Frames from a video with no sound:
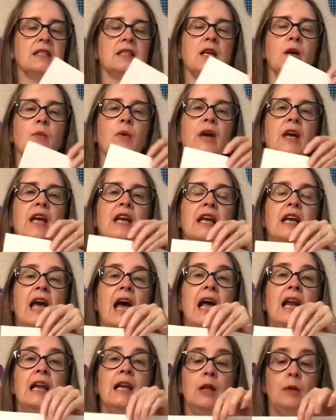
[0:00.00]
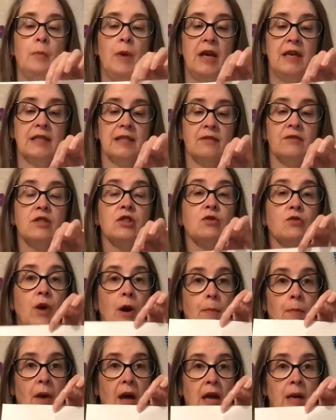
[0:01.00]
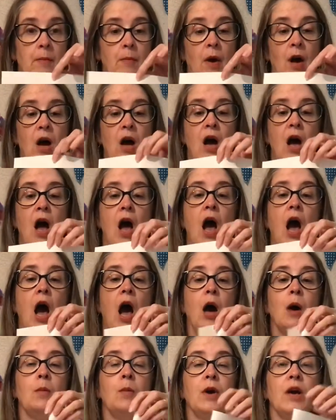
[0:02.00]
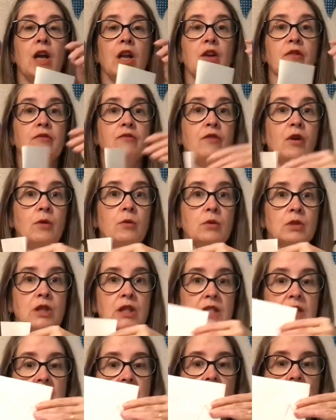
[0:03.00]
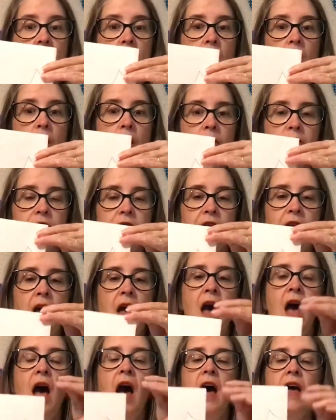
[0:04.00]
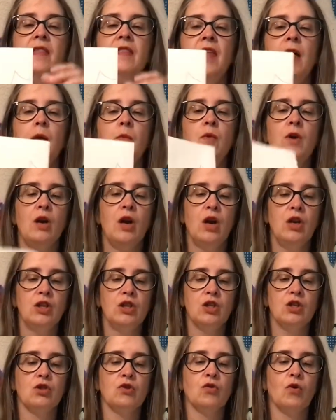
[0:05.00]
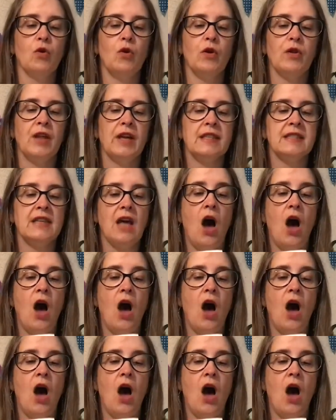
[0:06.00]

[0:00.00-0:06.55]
So we're going to get a little piece of scrap paper and we're going to fold it in half. And then we're going to draw this